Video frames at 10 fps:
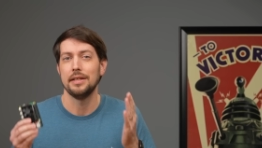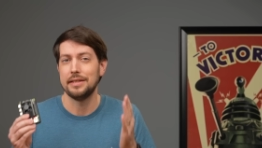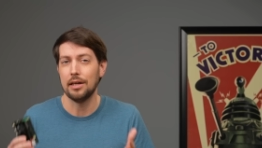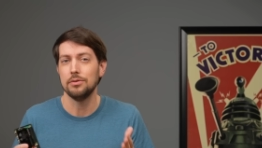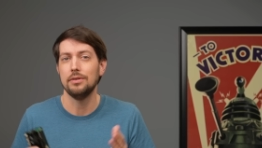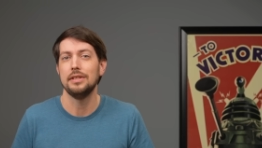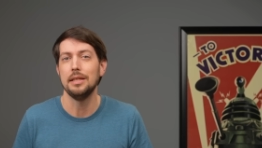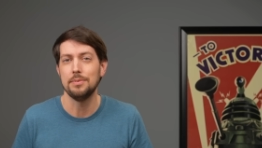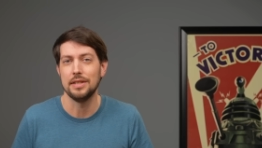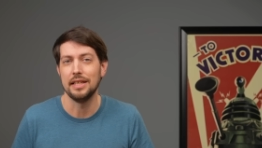download
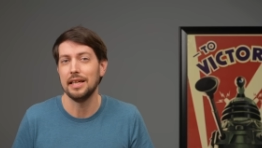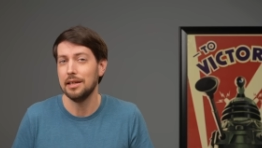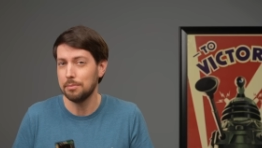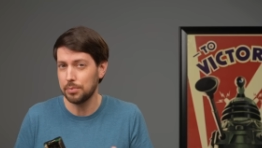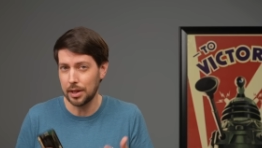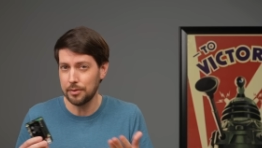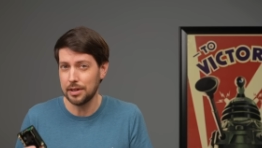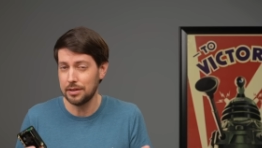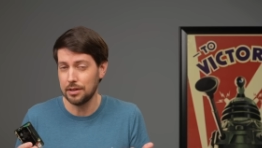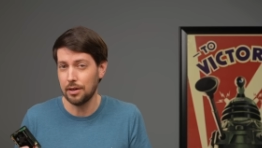DeepSeek, and play with
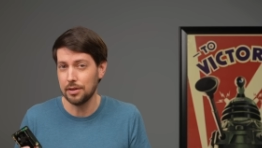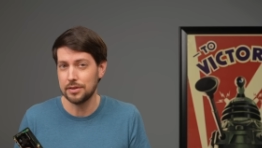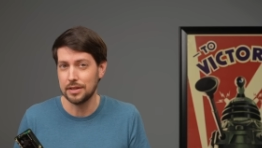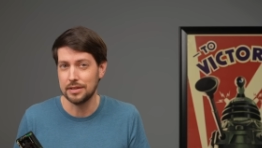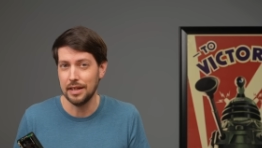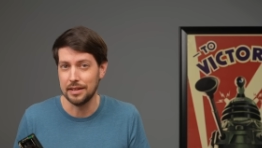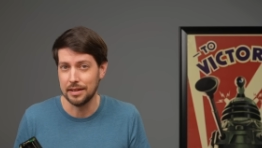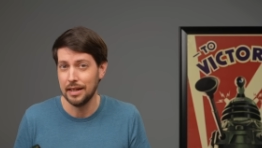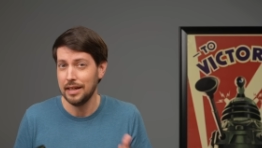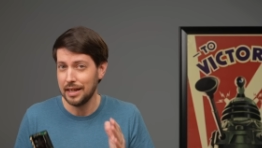it to your heart's content.